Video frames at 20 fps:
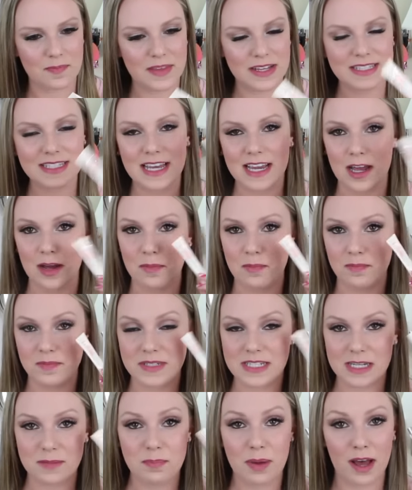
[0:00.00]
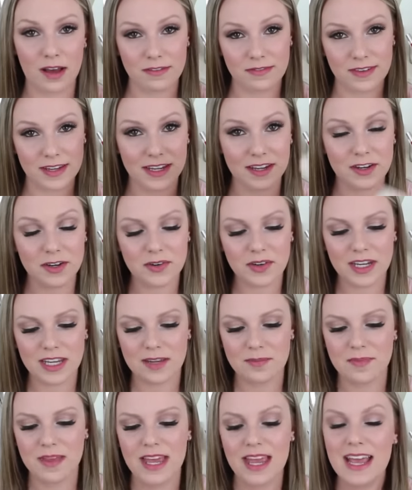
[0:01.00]
It's like a depuffing
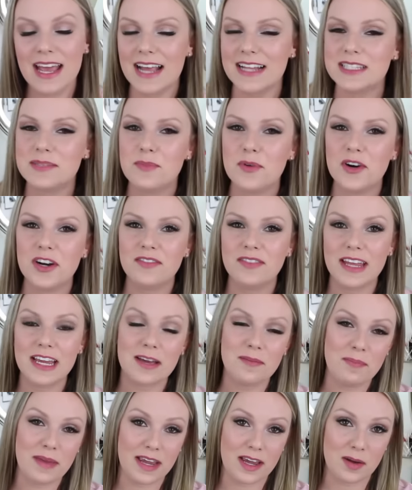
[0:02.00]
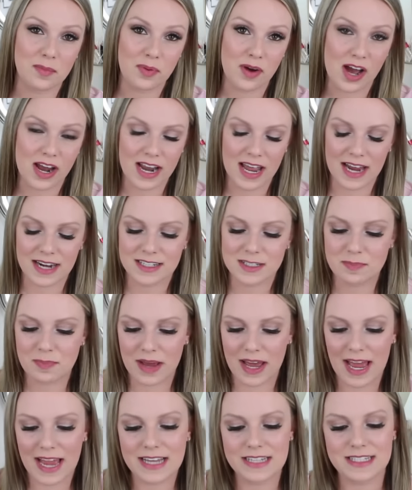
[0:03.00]
cream. It's more of like a makeup product,
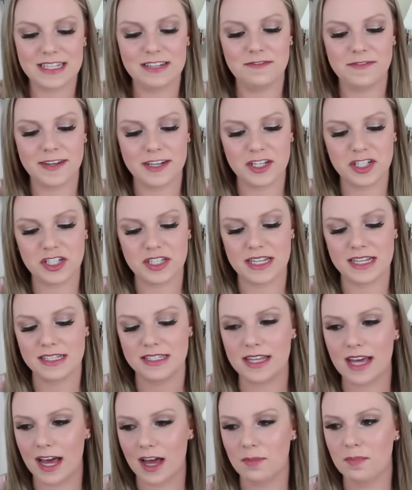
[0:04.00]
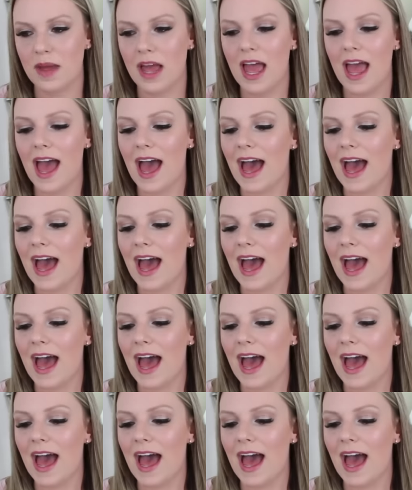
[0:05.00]
but I did finish this up.